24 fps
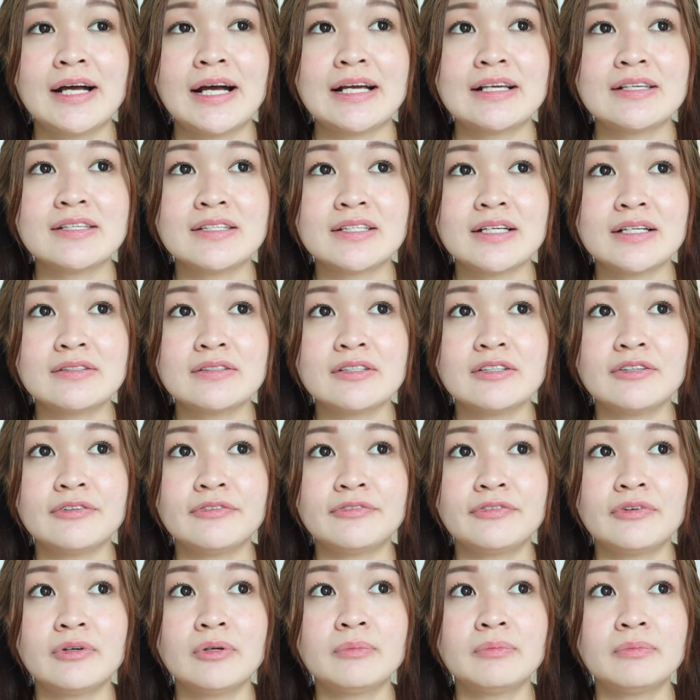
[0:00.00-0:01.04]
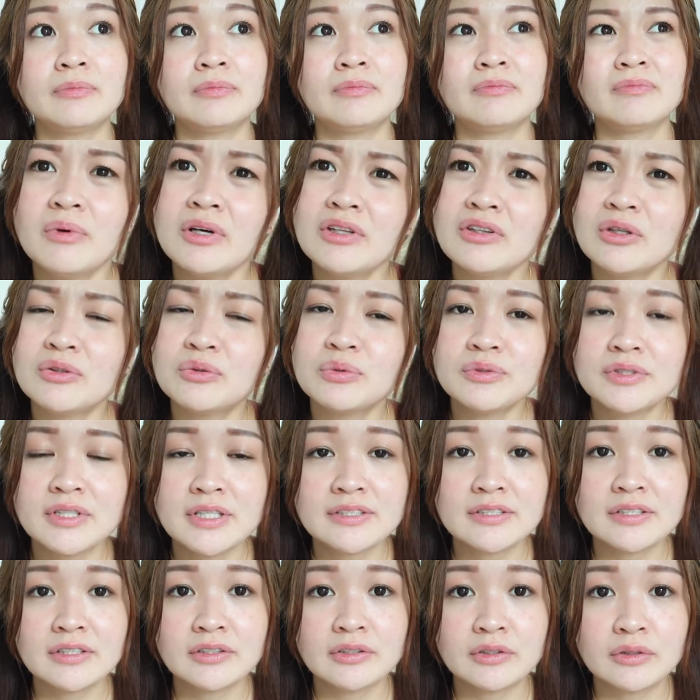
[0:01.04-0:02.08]
I started from 1 or 2
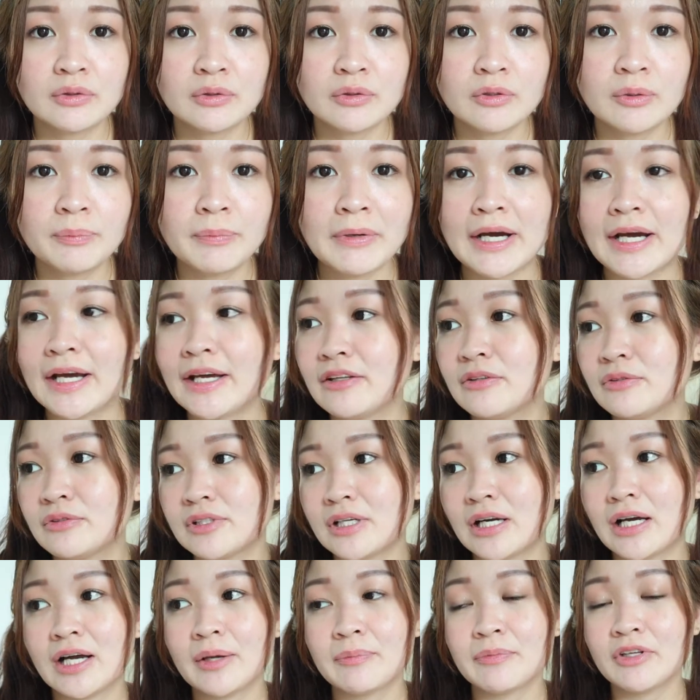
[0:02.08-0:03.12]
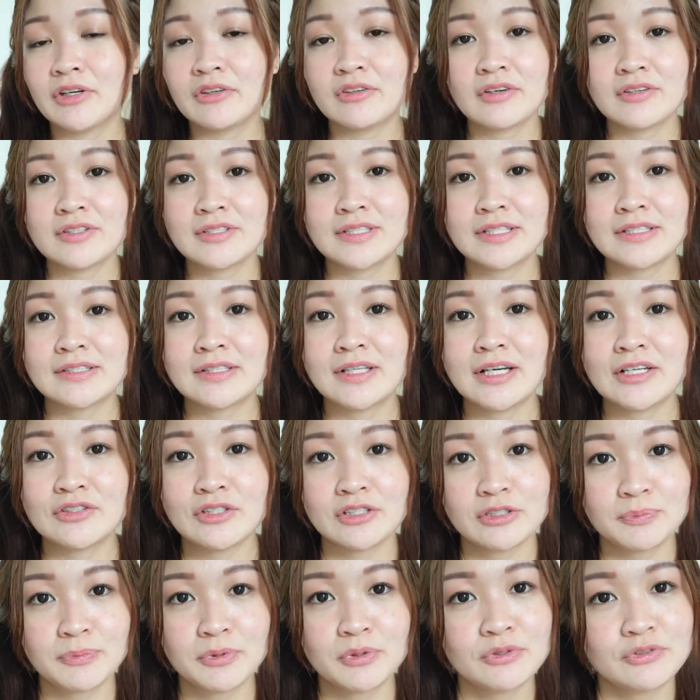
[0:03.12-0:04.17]
years ago, but I'm not consistent. I
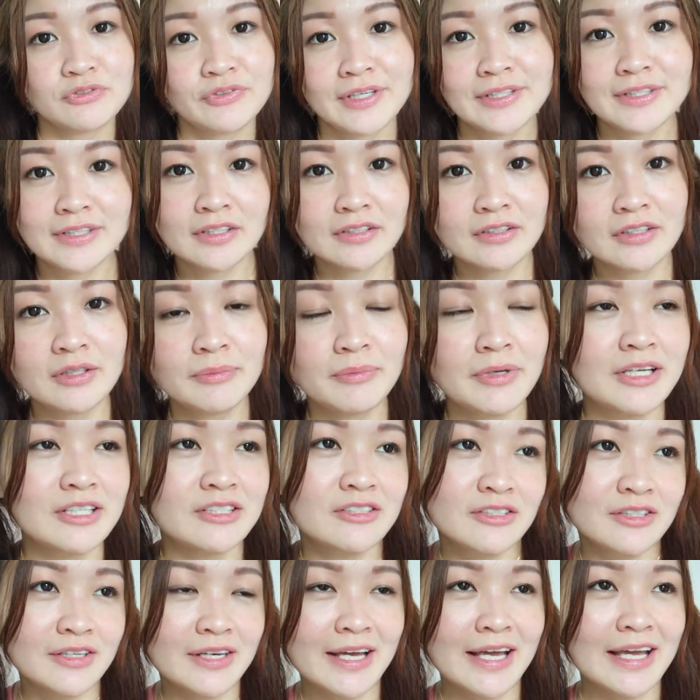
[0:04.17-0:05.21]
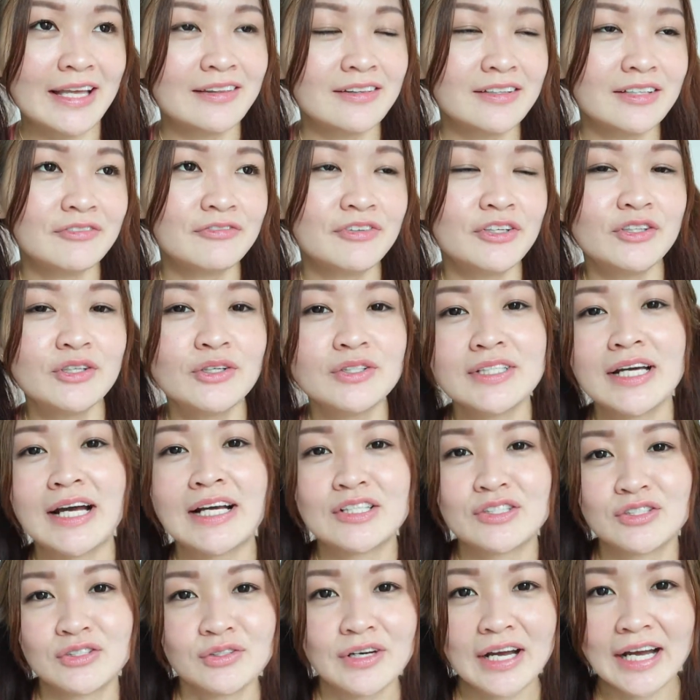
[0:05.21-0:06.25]
just post randomly and the videos are
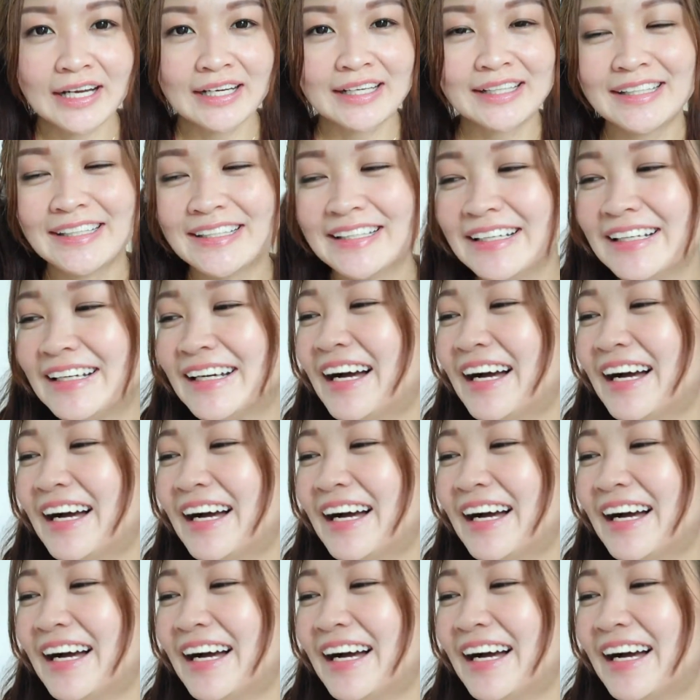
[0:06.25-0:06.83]
so ugly.